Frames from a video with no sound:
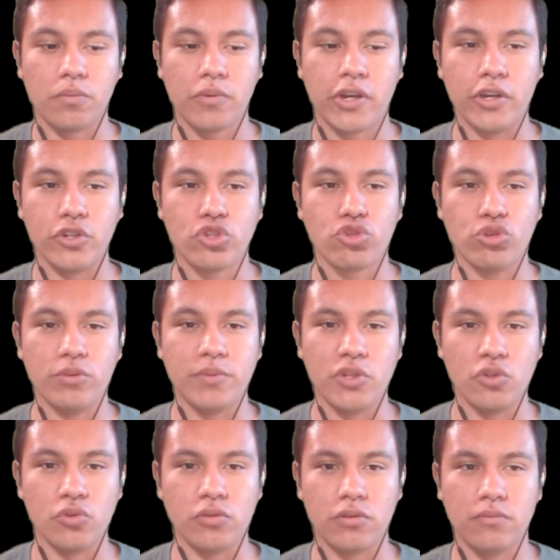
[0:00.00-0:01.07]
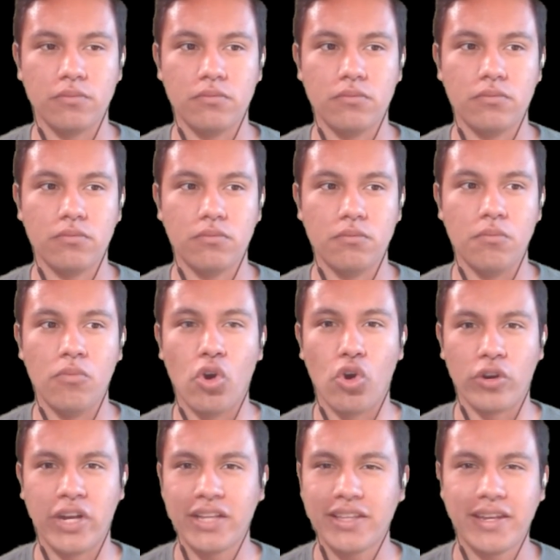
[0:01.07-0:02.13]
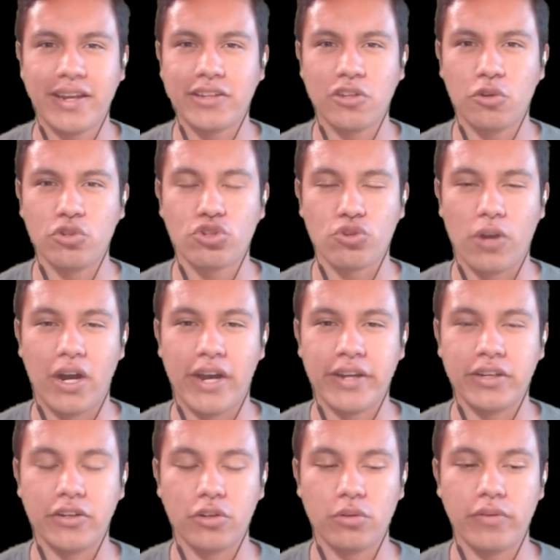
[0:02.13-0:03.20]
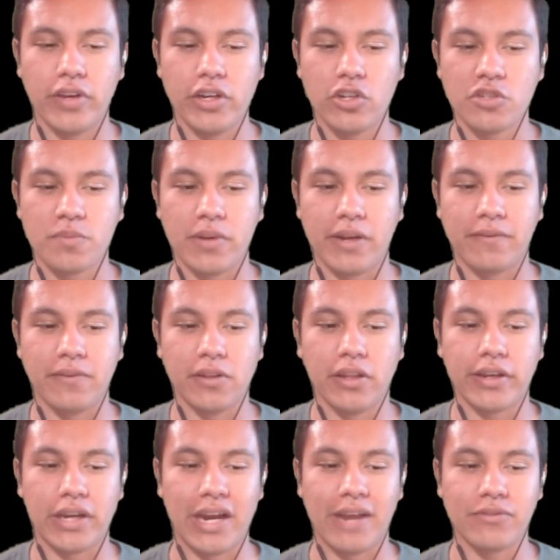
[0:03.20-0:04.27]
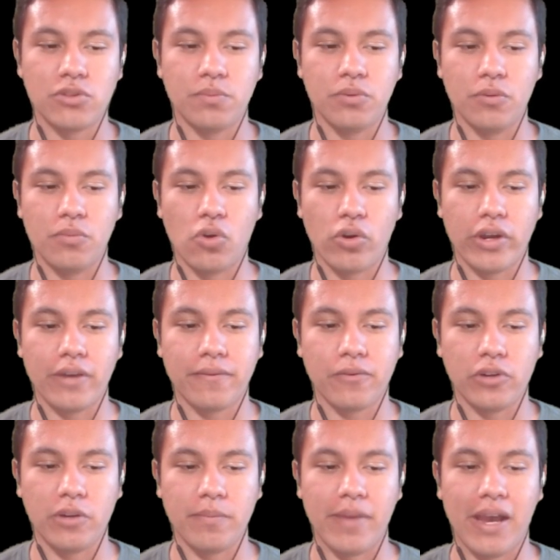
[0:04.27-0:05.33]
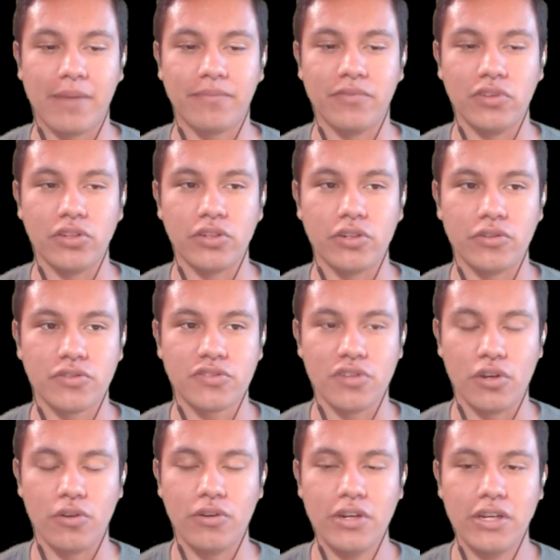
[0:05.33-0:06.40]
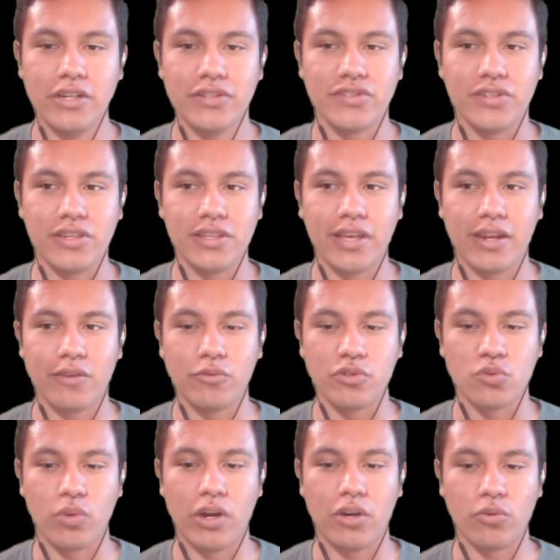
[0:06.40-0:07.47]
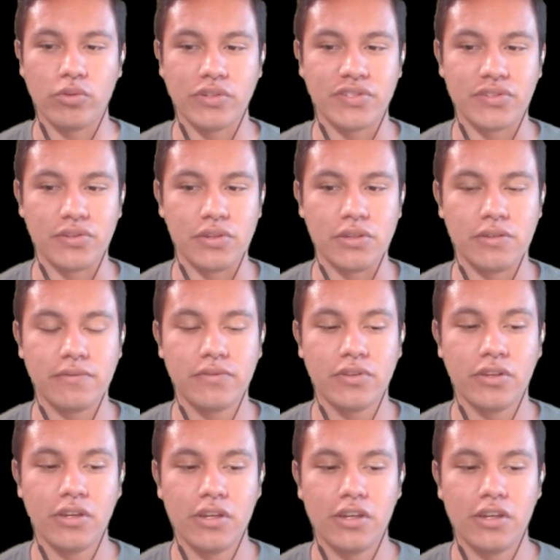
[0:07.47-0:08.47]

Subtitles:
contribute more. Not that I don't try in other videos, but I feel like I have to put more effort in map videos. So seeing that it was well received